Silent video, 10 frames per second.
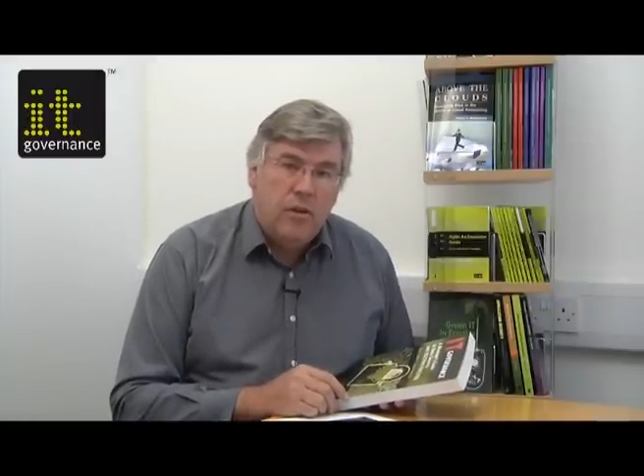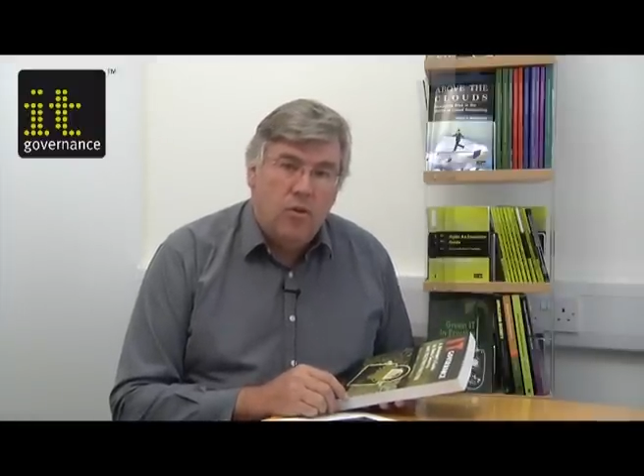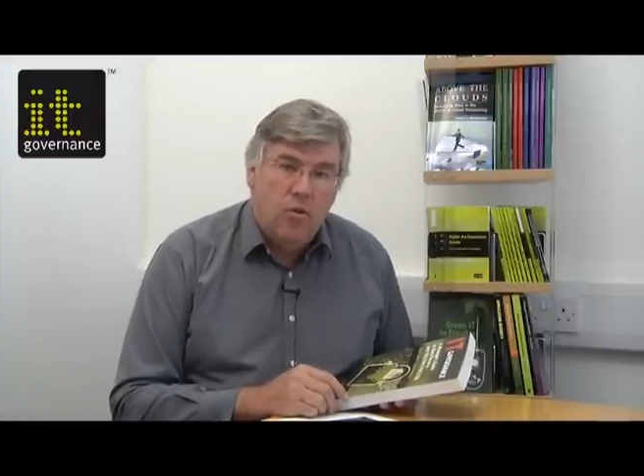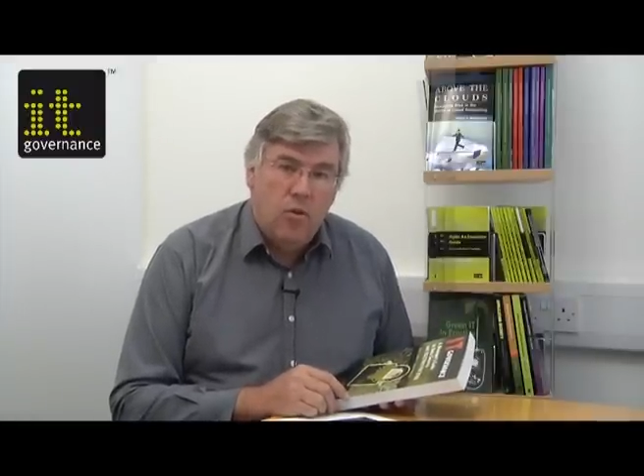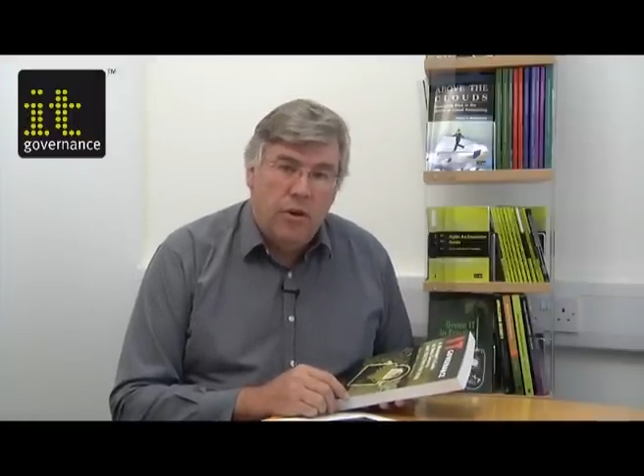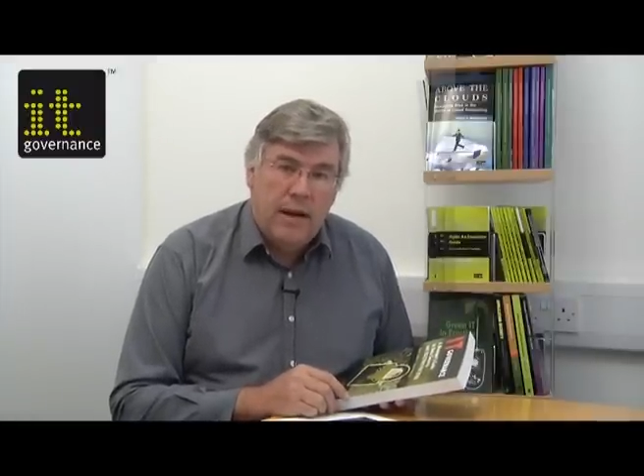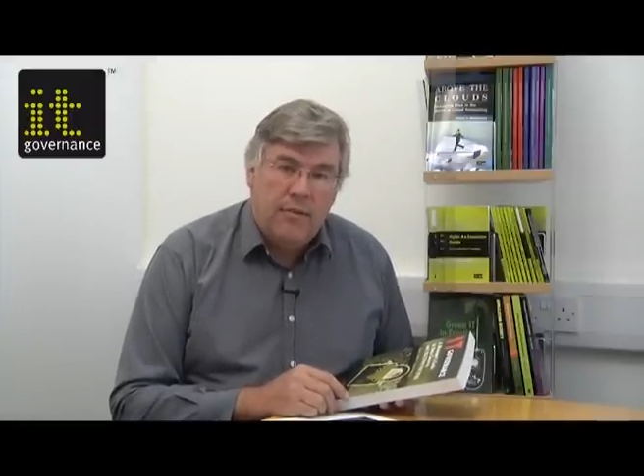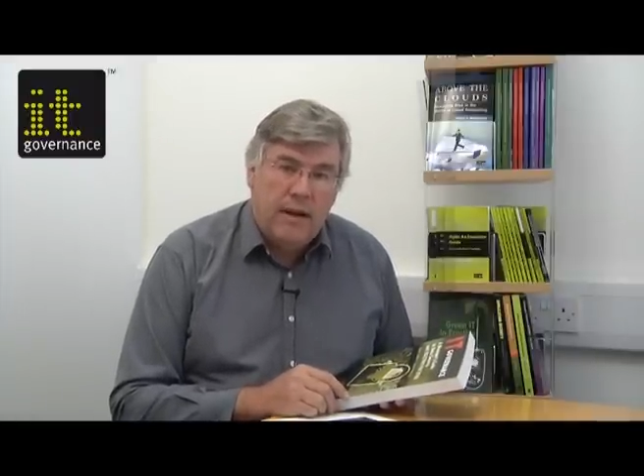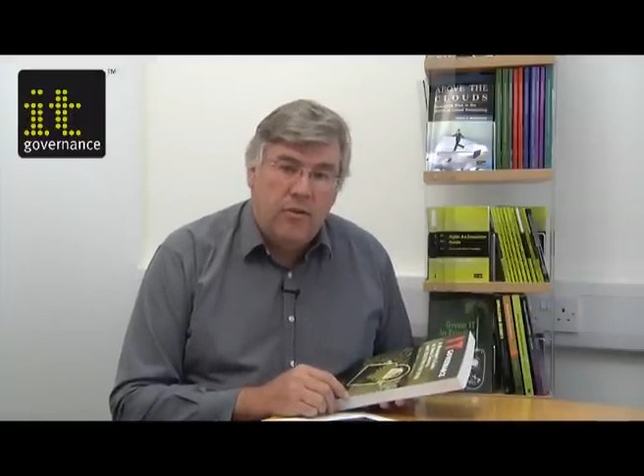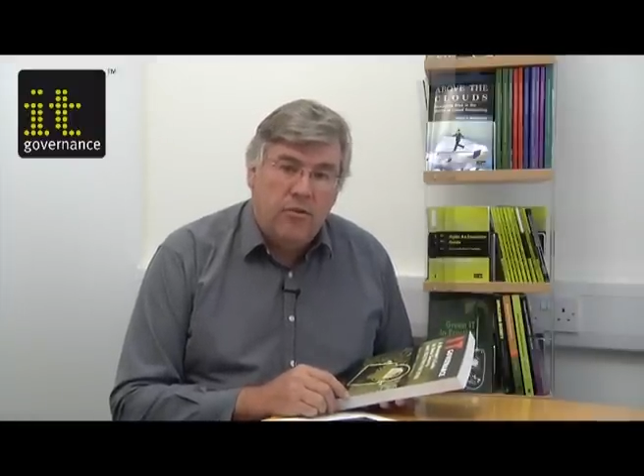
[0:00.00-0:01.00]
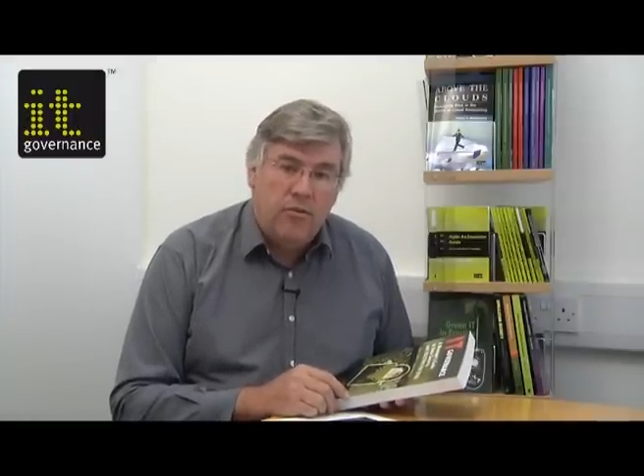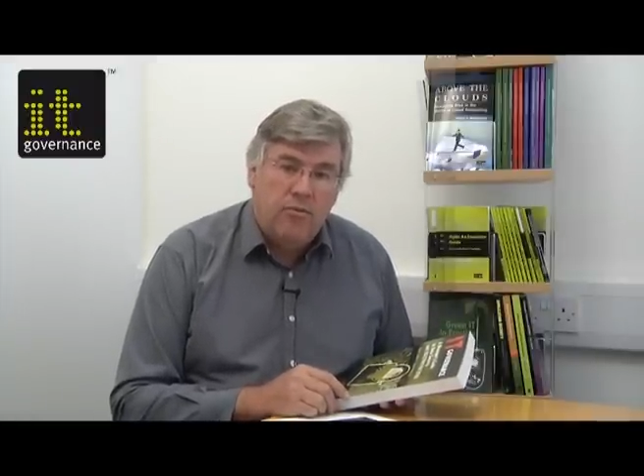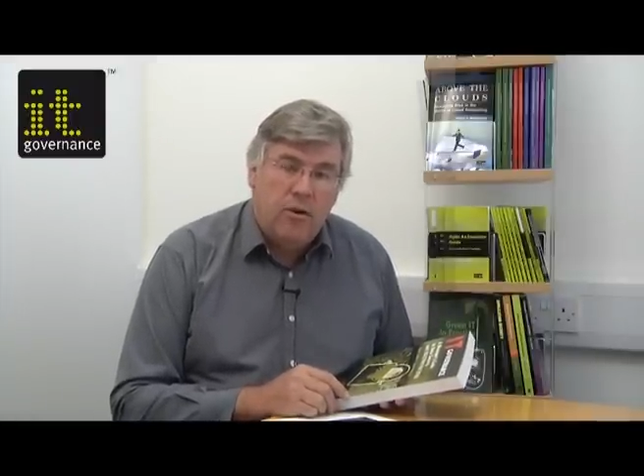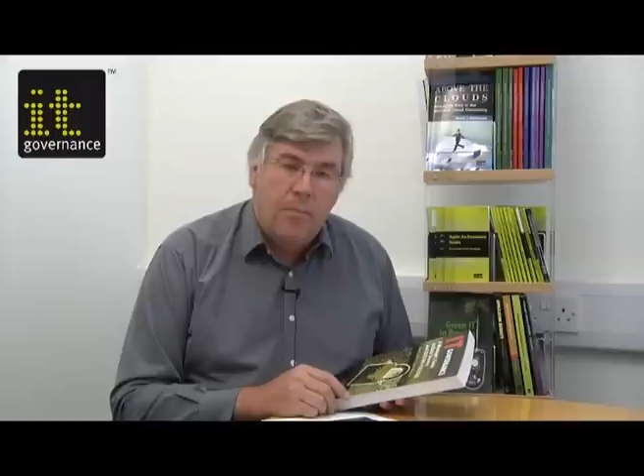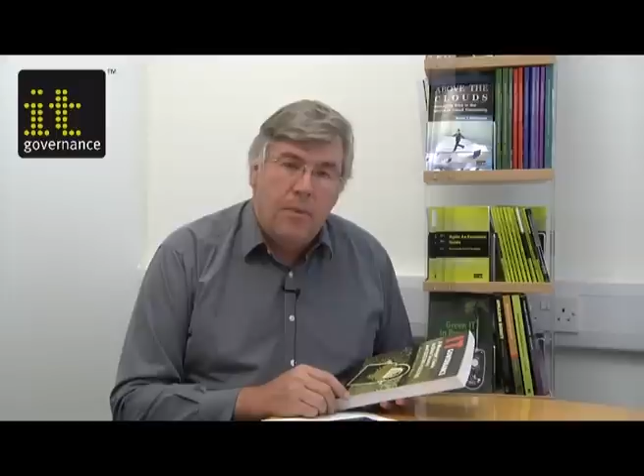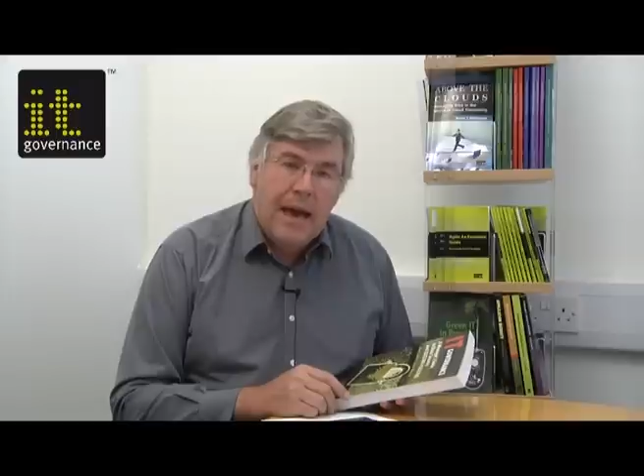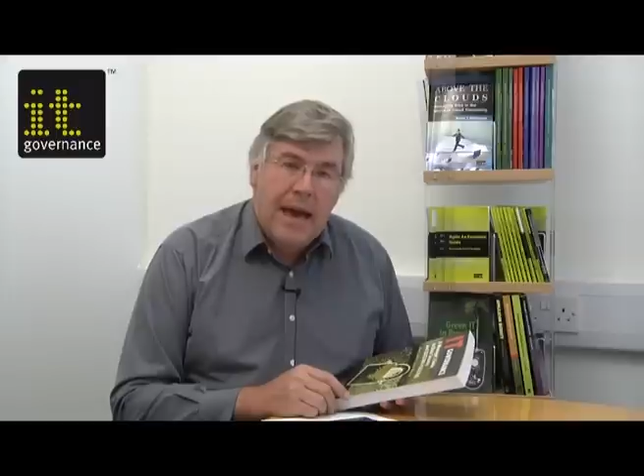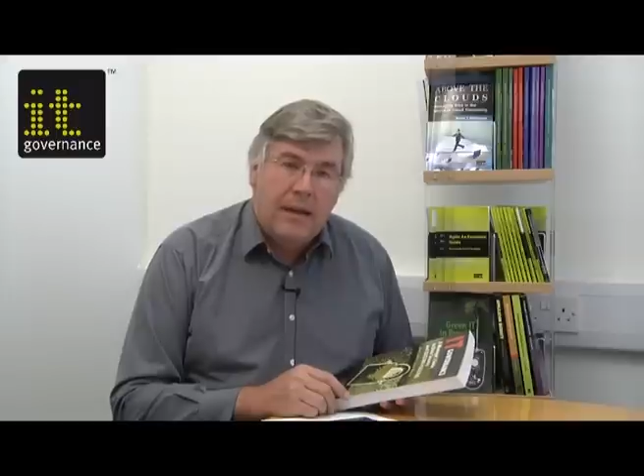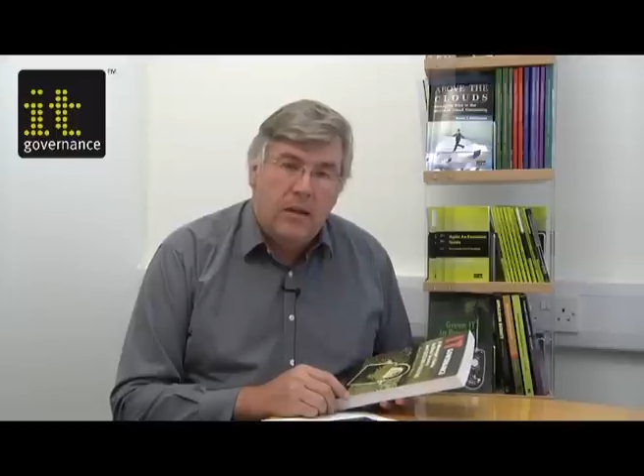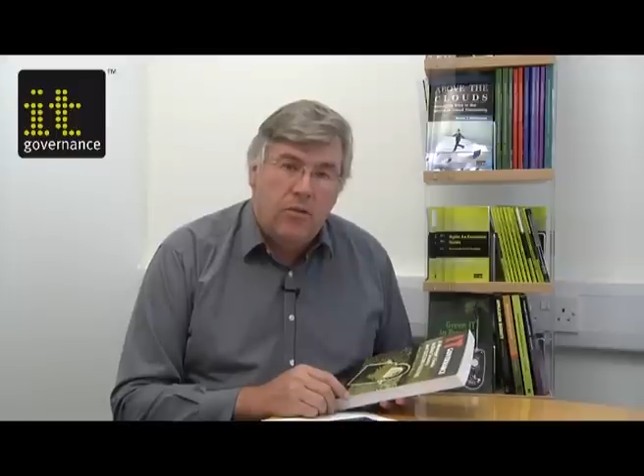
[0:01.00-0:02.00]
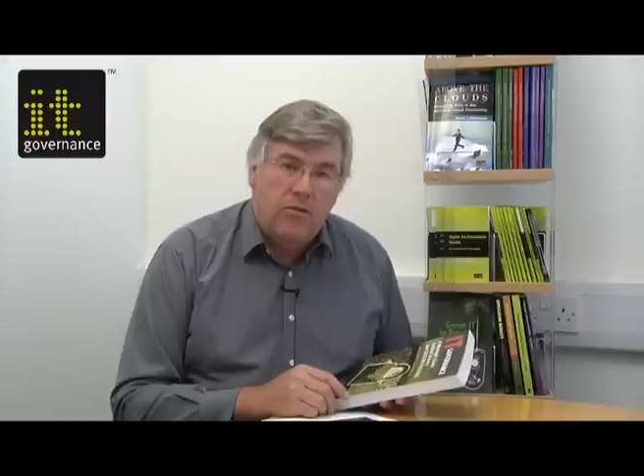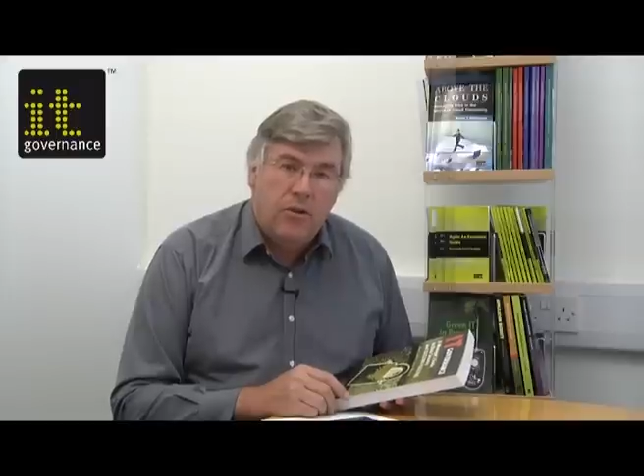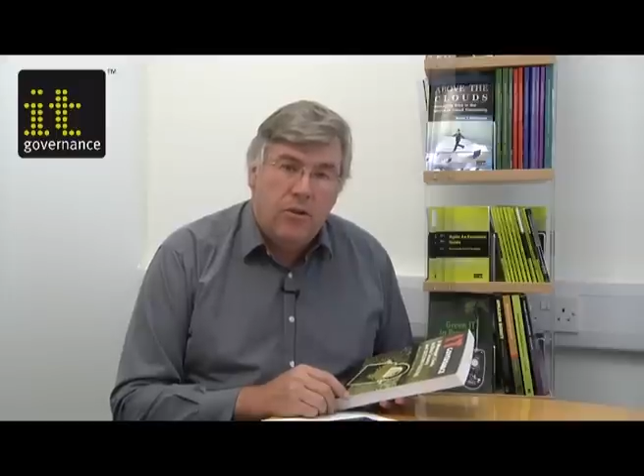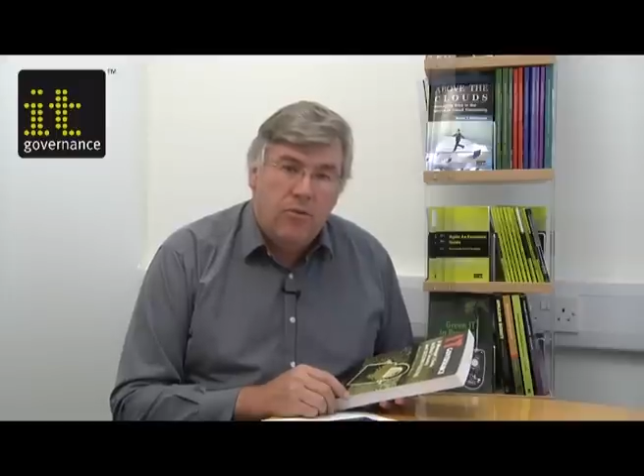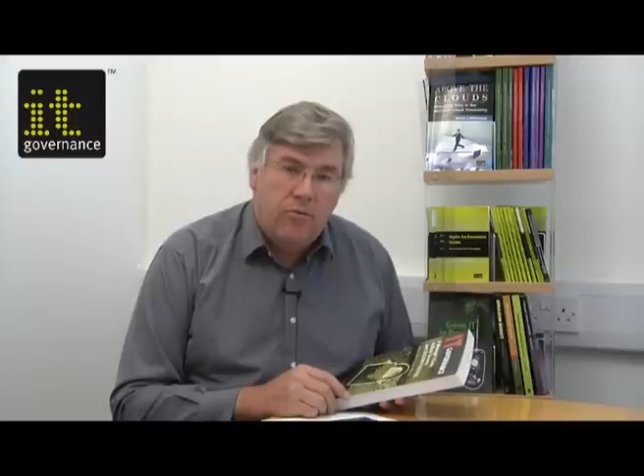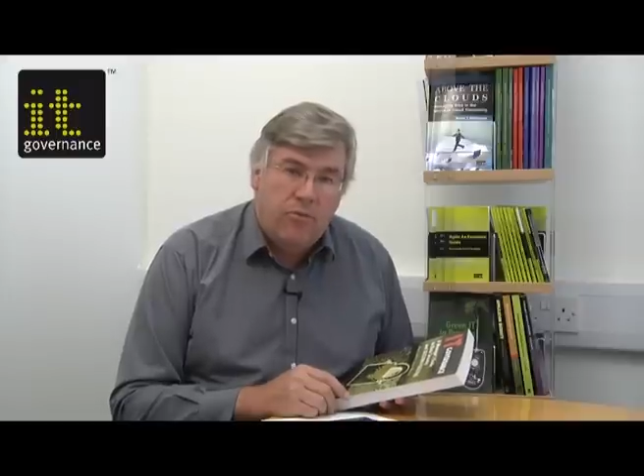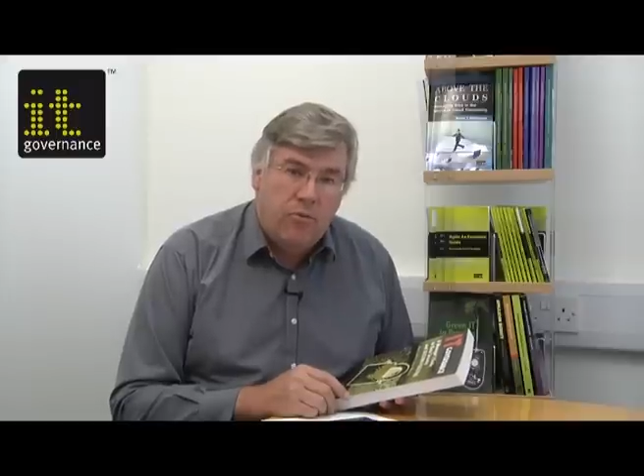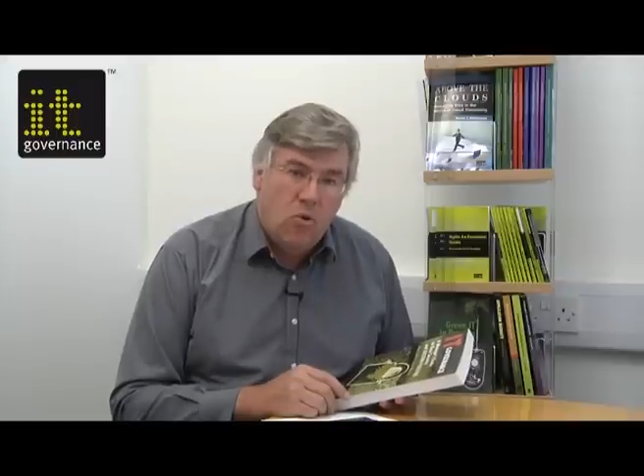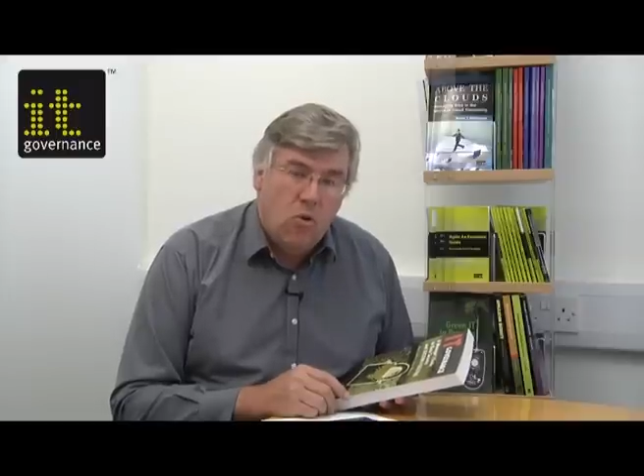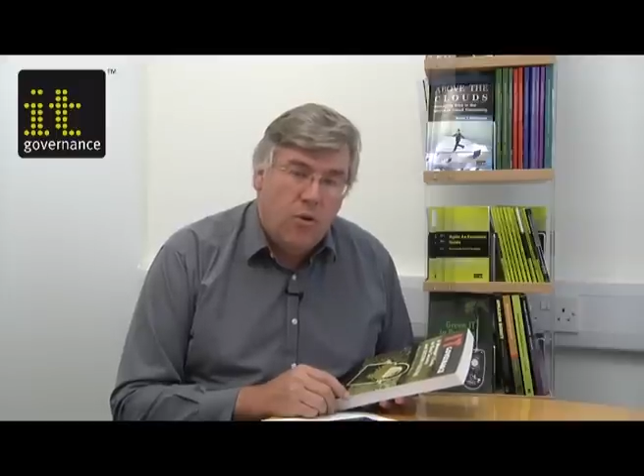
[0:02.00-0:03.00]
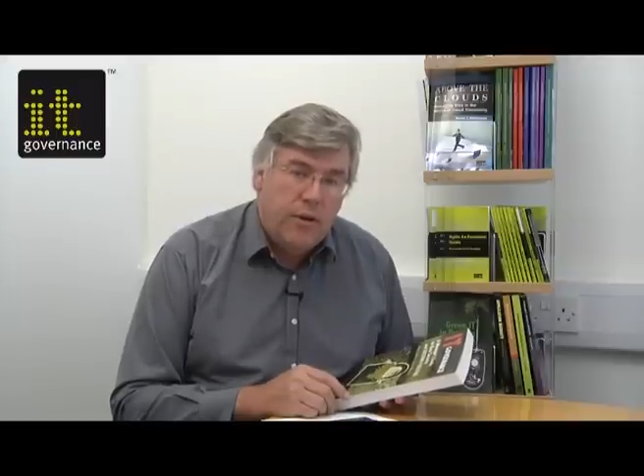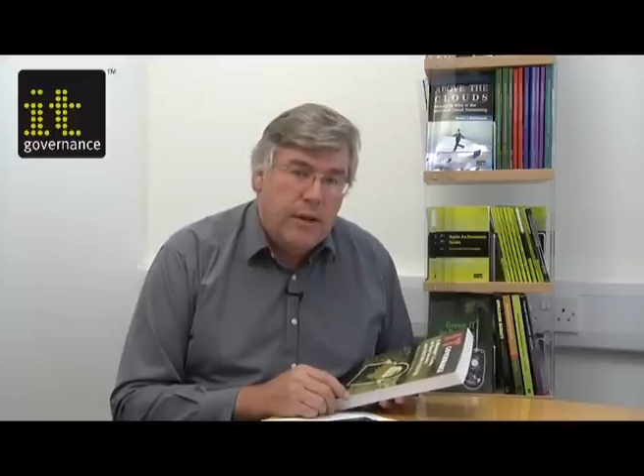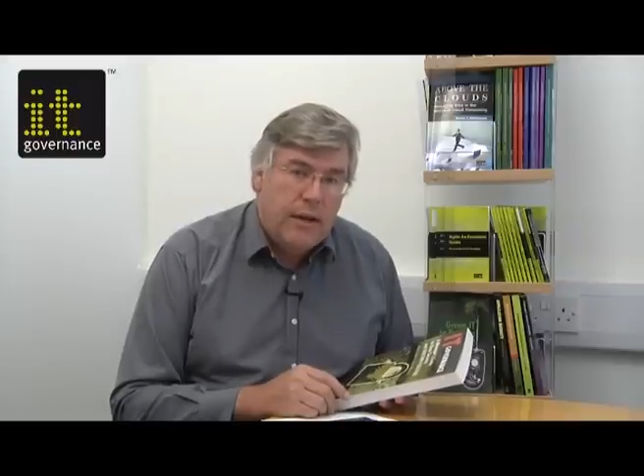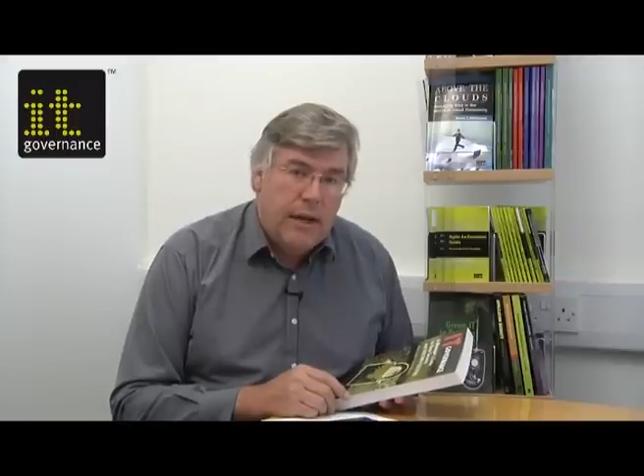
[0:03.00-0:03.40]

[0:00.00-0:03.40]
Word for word: your organization from hackers, fraud,